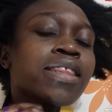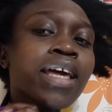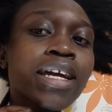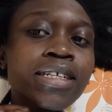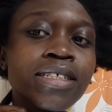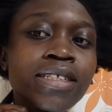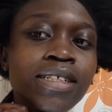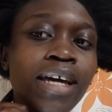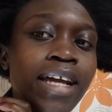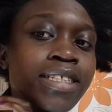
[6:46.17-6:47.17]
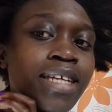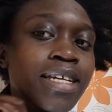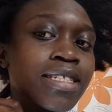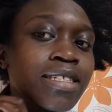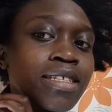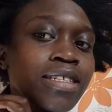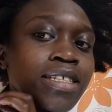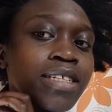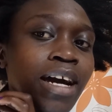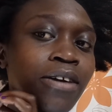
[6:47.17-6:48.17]
then I just
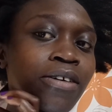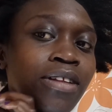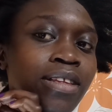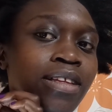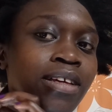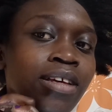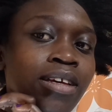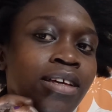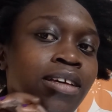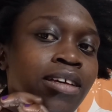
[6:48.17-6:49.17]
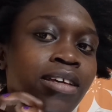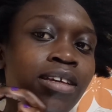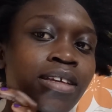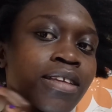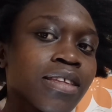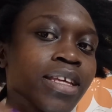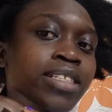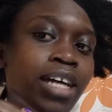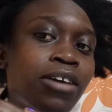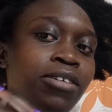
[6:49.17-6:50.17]
detangle
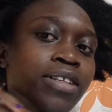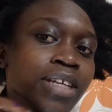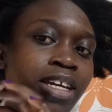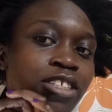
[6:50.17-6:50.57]
the tangled